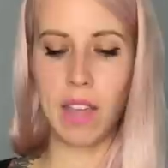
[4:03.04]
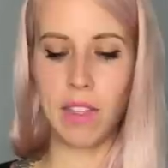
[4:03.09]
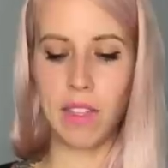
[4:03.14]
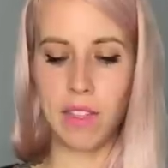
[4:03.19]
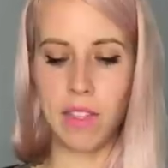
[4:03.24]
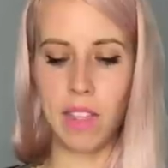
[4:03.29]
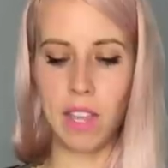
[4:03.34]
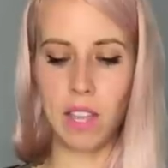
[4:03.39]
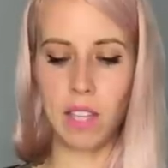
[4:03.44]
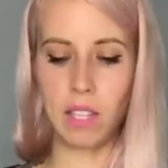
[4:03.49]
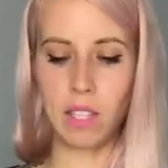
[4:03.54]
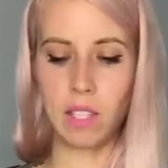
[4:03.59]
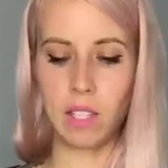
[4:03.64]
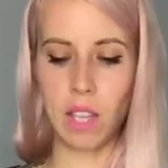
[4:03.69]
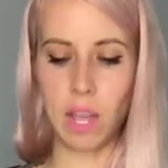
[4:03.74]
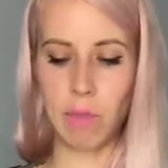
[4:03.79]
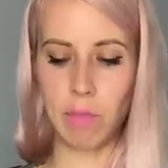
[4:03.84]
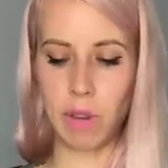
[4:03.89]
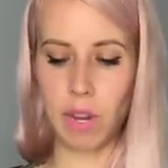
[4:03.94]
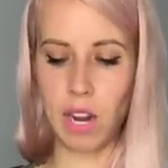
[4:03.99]
And
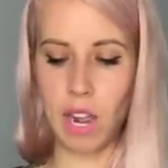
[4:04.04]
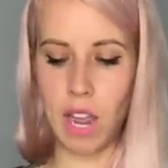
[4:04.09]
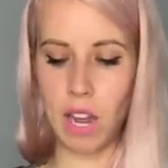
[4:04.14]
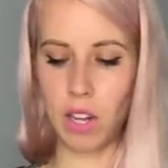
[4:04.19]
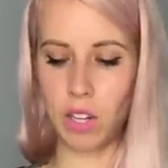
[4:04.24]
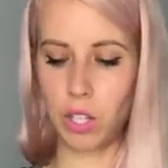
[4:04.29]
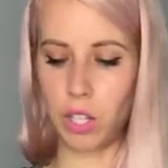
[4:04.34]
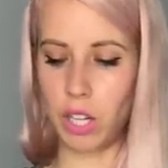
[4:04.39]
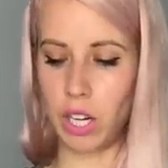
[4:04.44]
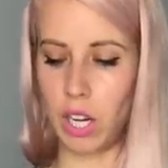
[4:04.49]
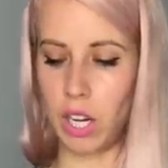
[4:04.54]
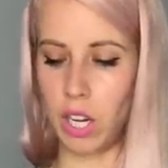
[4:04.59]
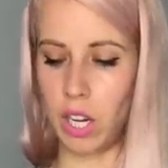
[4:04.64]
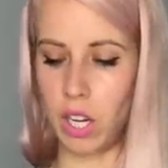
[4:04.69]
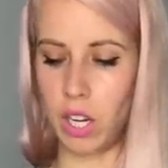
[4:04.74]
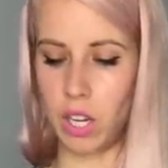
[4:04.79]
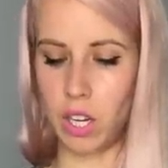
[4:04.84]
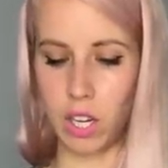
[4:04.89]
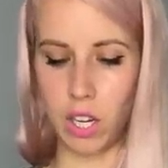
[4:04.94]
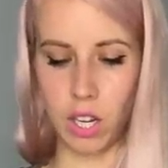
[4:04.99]
this I'm gonna actually
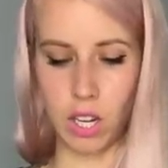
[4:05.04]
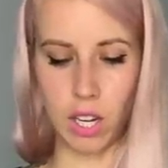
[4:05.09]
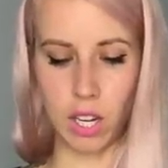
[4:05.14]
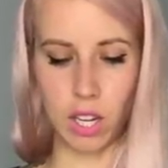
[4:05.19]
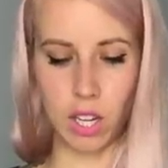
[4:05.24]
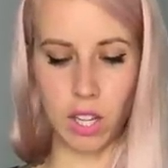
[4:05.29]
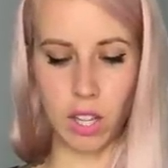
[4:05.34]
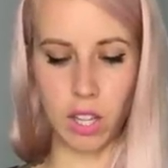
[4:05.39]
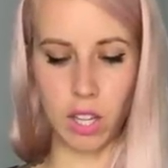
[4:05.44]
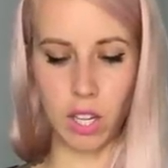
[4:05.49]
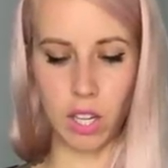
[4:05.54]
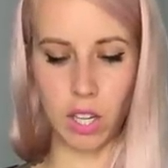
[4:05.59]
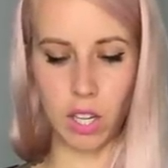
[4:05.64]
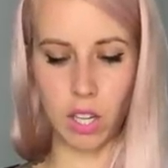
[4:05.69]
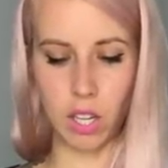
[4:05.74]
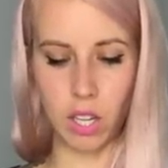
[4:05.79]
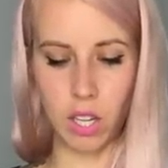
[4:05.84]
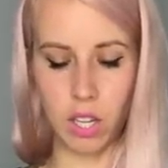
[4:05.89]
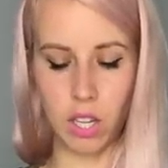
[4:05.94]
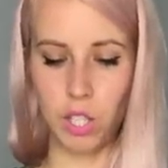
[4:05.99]
cut, I think.
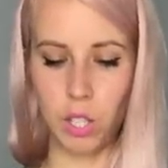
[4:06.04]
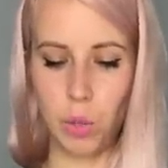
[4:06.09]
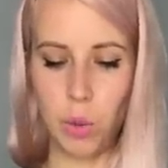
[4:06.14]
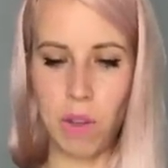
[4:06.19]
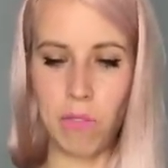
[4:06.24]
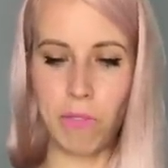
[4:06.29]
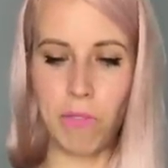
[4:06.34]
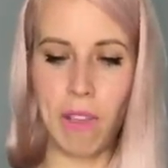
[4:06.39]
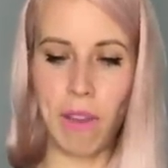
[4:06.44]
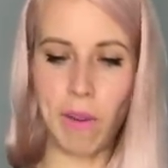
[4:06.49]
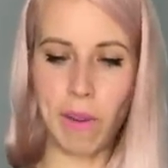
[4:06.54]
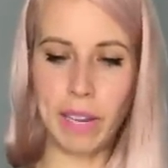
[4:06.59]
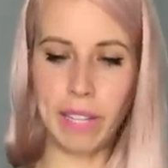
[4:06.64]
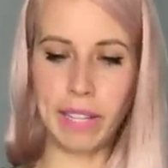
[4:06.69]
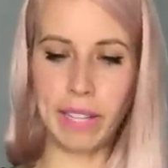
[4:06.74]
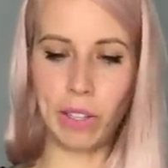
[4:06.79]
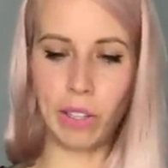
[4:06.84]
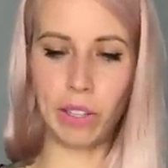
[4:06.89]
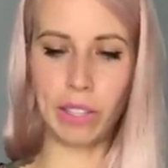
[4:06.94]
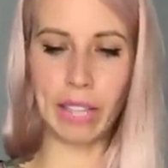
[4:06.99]
Cause you have very
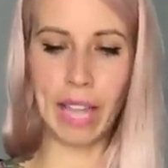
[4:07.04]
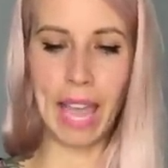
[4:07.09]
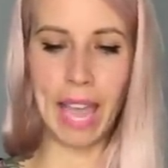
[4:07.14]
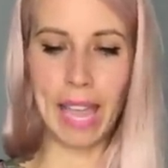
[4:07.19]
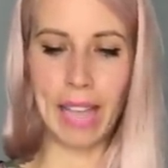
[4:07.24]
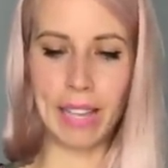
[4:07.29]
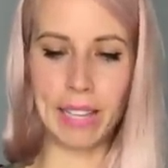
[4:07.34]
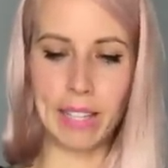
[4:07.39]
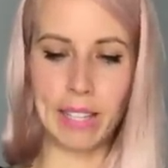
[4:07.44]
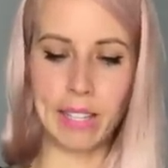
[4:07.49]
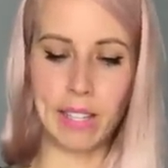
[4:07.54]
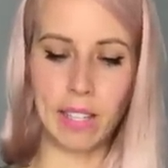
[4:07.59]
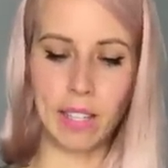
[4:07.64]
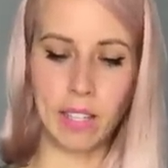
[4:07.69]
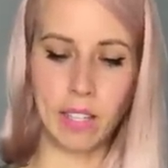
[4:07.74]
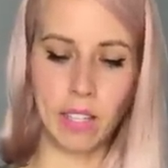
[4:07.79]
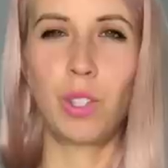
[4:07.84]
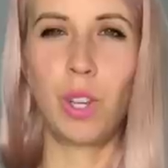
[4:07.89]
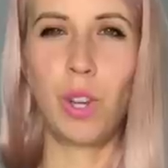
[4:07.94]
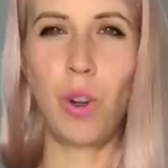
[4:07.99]
little legs.
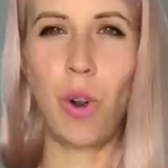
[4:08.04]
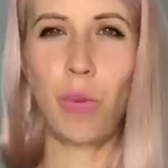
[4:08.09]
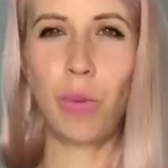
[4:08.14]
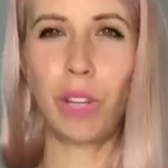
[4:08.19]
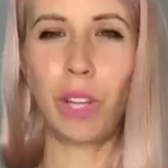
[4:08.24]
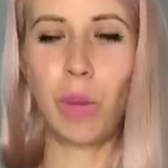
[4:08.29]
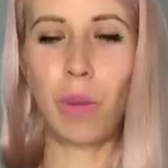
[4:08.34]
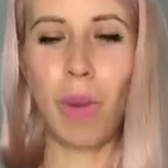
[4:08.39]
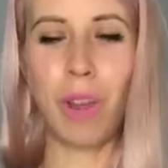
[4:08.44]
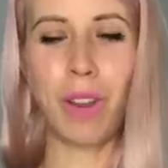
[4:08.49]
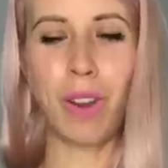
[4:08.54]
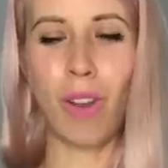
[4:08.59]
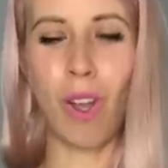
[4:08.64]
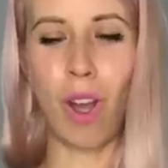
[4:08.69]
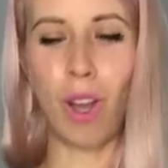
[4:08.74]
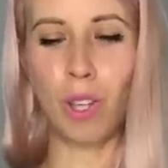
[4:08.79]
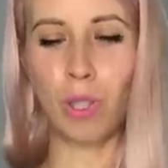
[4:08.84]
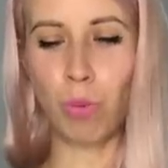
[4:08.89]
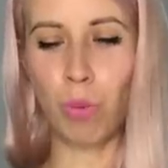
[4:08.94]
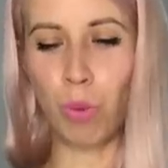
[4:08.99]
So you don't really want your
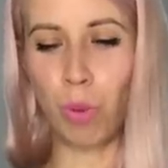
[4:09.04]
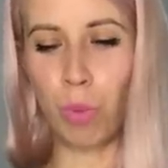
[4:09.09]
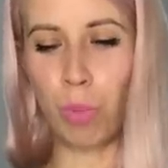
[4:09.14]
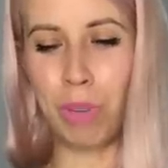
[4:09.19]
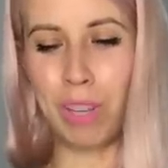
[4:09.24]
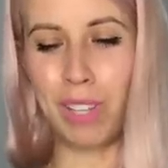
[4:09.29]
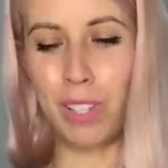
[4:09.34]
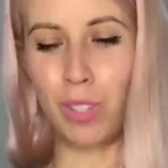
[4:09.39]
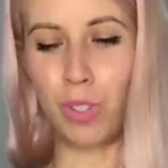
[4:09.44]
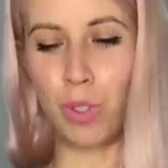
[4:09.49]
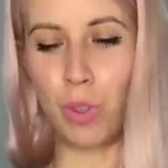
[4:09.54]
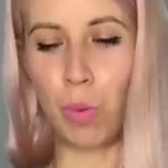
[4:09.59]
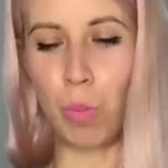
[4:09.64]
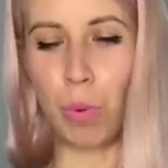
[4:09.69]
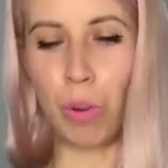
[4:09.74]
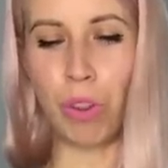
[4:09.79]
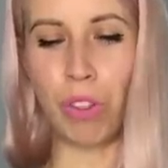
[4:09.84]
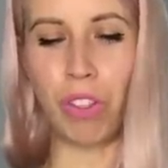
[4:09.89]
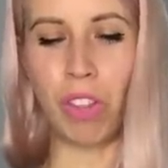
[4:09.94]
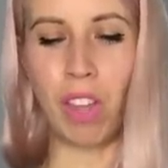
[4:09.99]
gauze roll to be
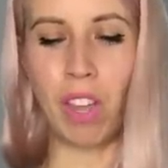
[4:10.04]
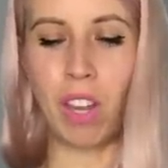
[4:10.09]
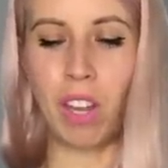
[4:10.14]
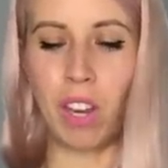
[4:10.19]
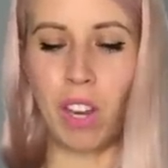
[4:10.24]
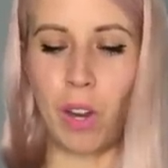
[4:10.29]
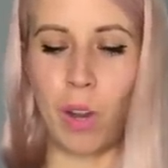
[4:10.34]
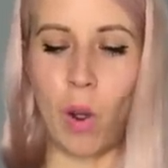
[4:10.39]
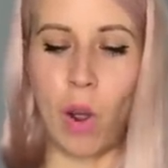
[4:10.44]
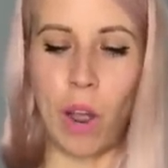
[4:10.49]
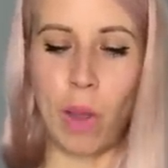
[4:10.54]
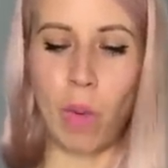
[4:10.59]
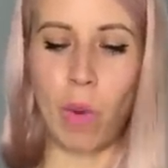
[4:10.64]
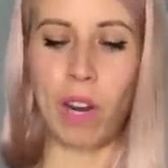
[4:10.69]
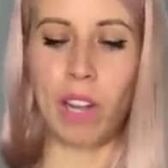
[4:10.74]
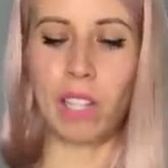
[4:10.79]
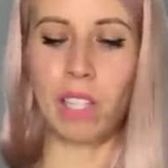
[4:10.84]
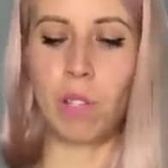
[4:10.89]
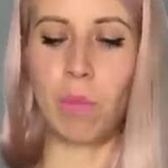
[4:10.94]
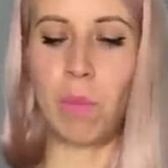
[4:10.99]
super thick. You know, I
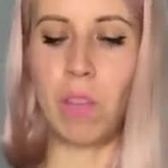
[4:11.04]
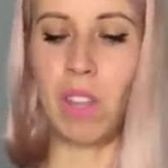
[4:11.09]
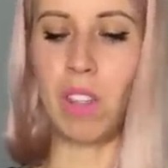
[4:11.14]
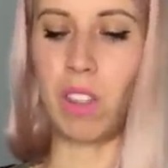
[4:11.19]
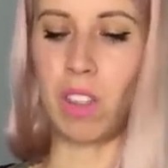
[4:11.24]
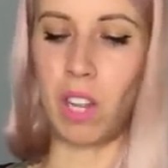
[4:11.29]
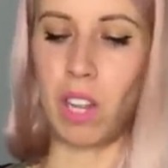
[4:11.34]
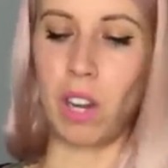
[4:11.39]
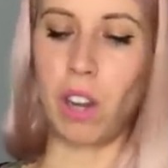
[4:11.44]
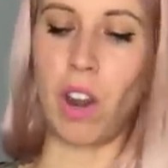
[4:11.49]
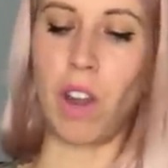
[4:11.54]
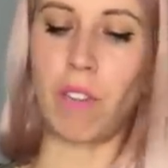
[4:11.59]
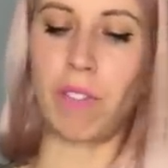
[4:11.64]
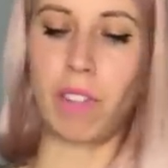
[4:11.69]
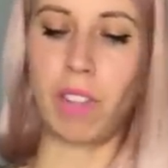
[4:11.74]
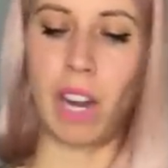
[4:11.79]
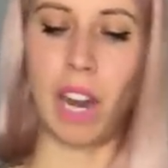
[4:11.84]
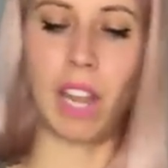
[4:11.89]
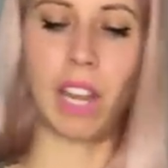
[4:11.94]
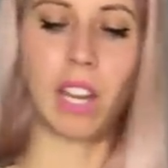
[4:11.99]
want it to be thin
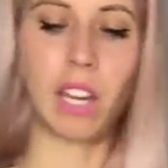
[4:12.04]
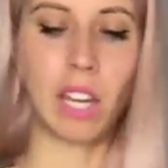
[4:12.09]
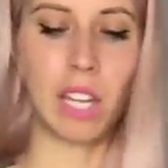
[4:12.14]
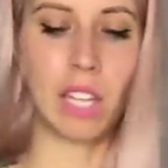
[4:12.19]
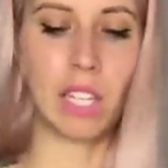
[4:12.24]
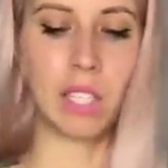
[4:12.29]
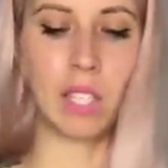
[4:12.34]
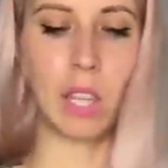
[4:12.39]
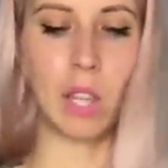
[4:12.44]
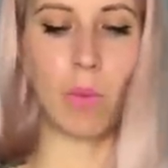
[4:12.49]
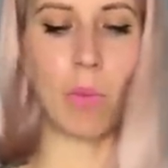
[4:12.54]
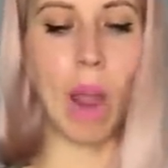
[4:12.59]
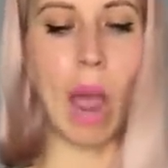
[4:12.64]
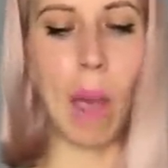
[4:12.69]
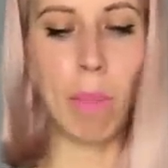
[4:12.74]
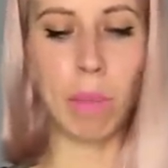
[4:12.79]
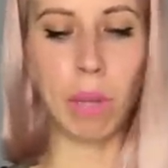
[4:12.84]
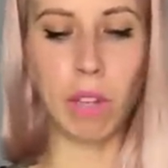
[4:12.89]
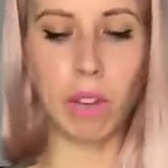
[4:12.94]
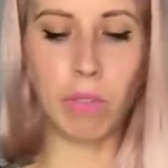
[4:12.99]
enough that I can easily
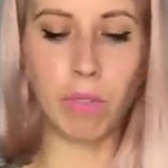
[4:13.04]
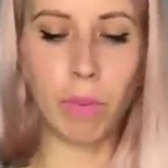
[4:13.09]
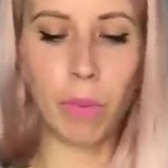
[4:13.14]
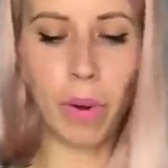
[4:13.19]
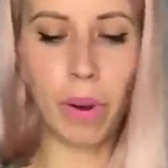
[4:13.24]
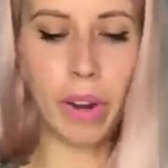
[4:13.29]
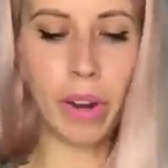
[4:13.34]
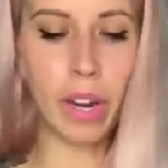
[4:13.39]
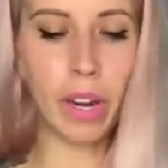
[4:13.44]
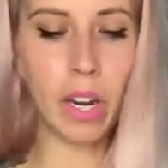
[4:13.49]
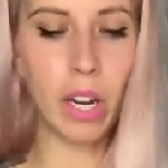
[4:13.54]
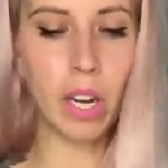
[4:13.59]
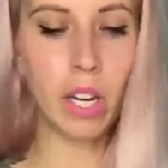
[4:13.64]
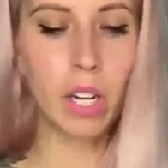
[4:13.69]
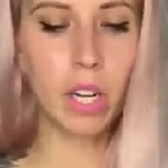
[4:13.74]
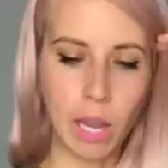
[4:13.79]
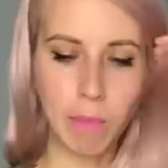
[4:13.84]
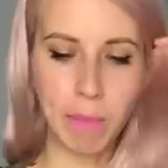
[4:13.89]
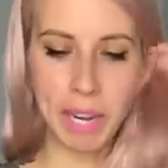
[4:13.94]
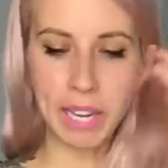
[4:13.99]
wrap it for her.
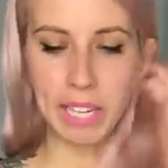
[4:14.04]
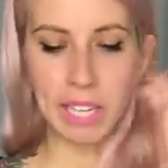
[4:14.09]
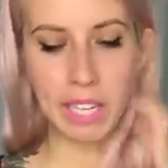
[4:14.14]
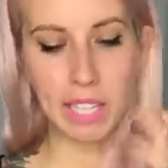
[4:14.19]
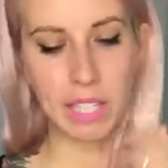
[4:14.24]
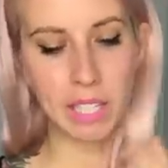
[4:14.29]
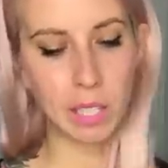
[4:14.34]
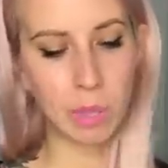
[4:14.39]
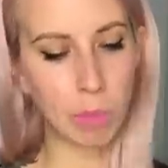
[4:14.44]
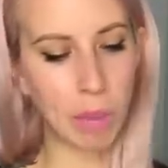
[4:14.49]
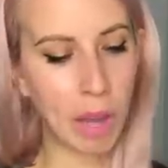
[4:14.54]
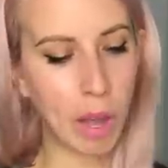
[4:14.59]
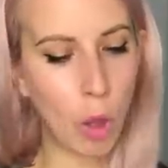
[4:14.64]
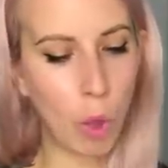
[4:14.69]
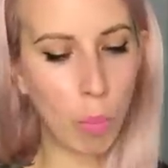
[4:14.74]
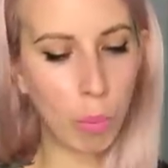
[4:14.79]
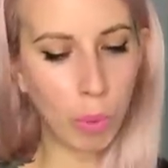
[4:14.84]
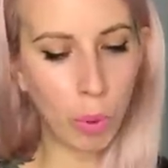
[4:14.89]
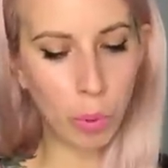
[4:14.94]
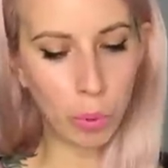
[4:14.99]
I might need some
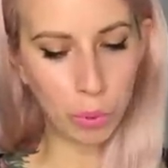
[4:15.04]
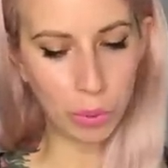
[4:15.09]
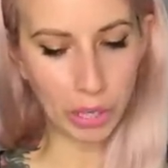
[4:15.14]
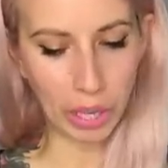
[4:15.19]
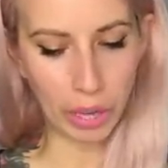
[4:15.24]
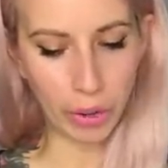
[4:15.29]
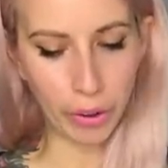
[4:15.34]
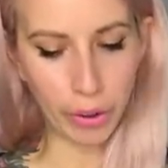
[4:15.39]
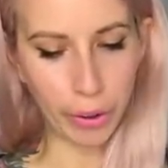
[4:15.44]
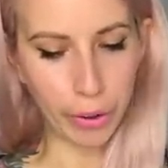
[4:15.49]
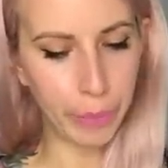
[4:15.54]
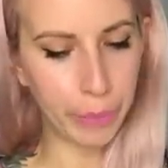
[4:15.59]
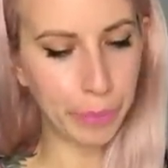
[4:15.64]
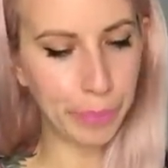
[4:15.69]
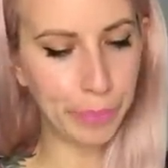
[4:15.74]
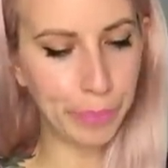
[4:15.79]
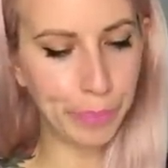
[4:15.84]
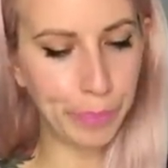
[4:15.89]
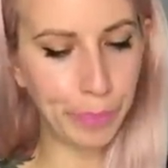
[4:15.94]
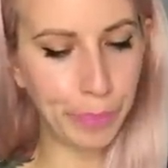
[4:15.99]
help holding her.
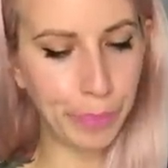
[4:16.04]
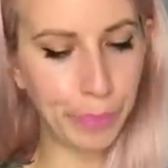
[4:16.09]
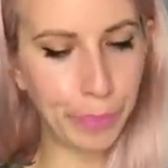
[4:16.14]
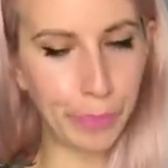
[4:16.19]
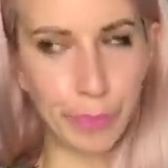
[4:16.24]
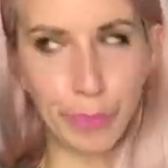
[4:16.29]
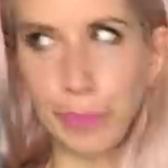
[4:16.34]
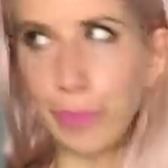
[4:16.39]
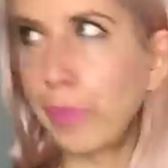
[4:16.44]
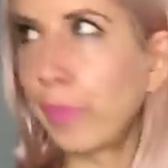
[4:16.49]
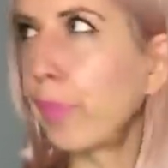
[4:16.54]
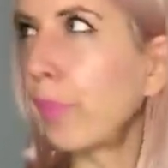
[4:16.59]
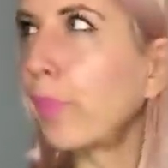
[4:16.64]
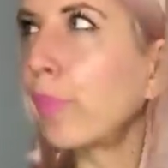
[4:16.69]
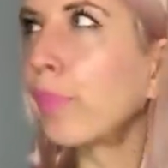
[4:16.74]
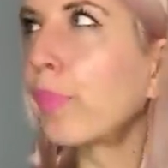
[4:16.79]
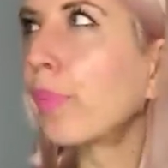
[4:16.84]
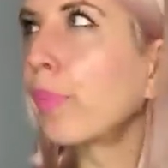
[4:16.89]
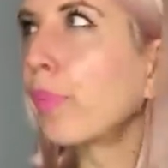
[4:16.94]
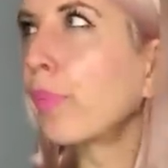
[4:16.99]
Hmm.